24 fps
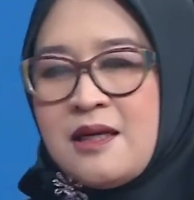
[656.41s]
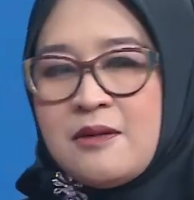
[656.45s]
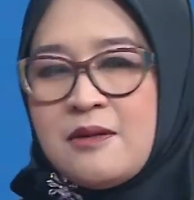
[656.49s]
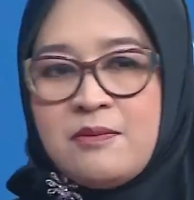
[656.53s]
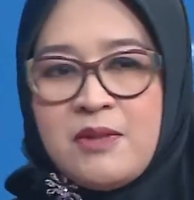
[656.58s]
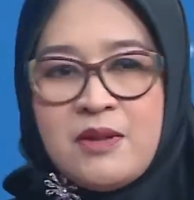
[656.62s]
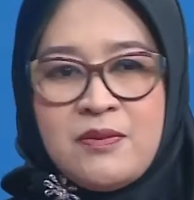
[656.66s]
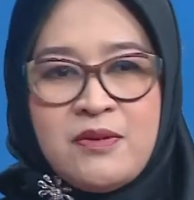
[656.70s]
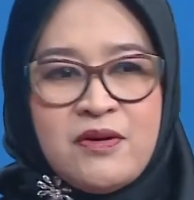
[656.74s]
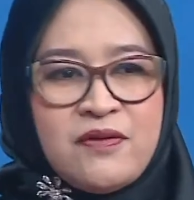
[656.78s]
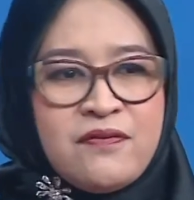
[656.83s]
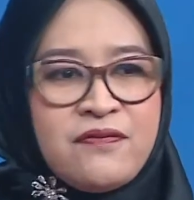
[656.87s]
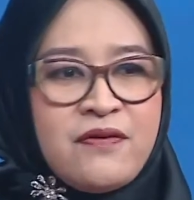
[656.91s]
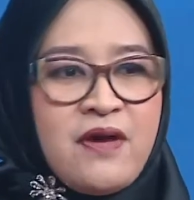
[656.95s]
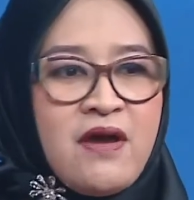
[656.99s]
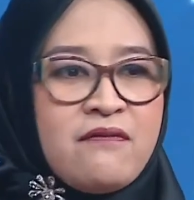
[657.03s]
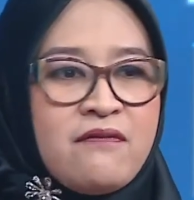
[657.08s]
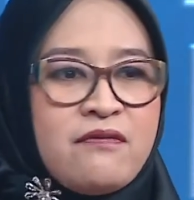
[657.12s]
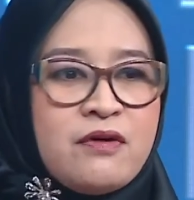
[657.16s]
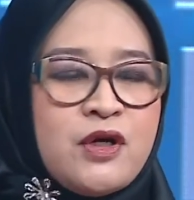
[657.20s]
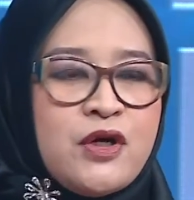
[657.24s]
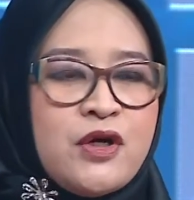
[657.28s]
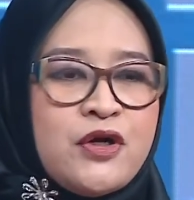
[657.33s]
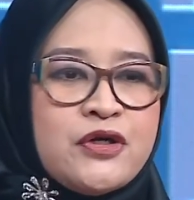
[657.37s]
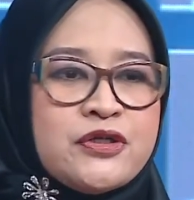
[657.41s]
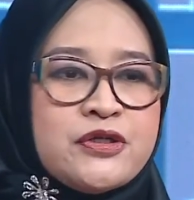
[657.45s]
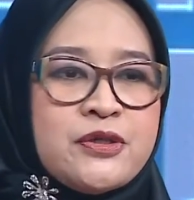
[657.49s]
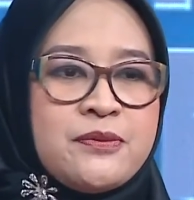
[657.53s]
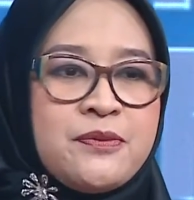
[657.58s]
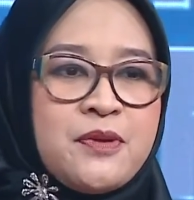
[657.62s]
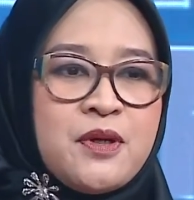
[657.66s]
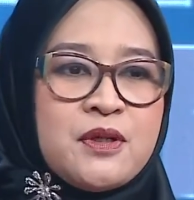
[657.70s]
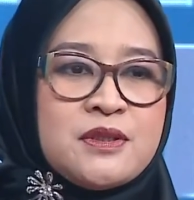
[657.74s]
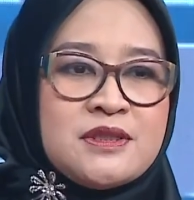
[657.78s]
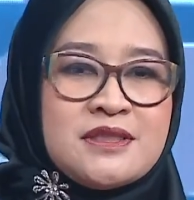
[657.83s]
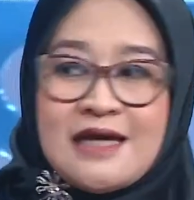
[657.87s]
Maybe if you ever heard
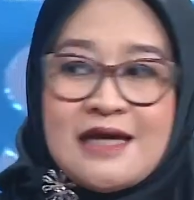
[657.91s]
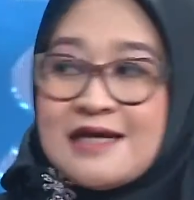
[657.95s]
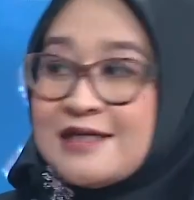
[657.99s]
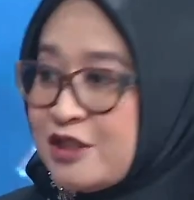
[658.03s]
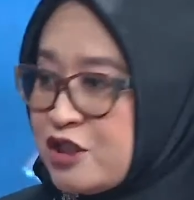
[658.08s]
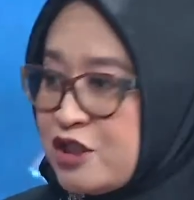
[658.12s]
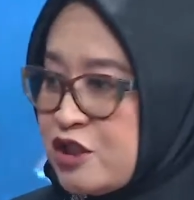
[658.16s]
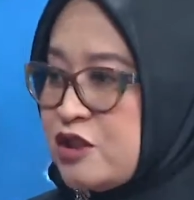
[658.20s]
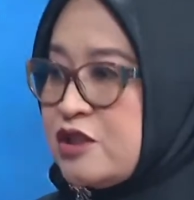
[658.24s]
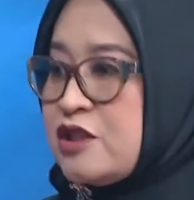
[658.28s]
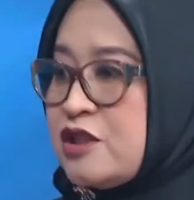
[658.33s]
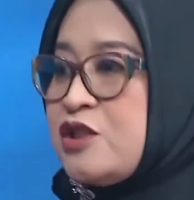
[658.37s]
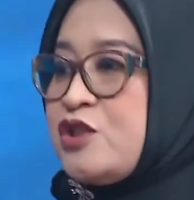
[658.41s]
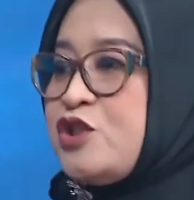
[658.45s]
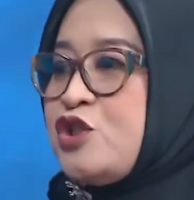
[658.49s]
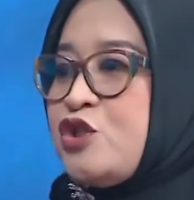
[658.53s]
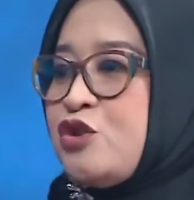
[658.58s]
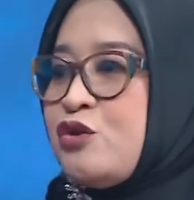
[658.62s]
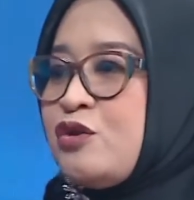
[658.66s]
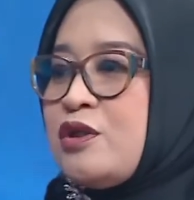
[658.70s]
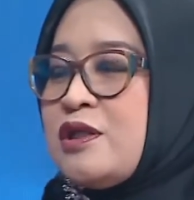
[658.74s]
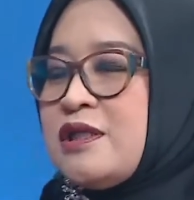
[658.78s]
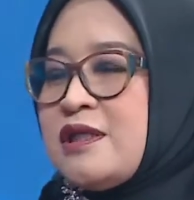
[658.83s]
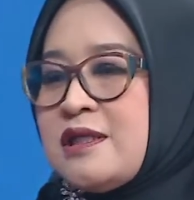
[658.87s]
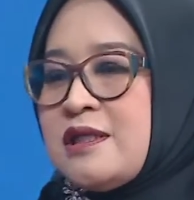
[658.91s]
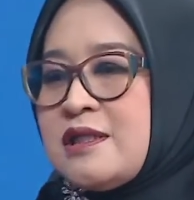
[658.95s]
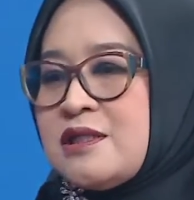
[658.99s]
about the Angelina Jolie,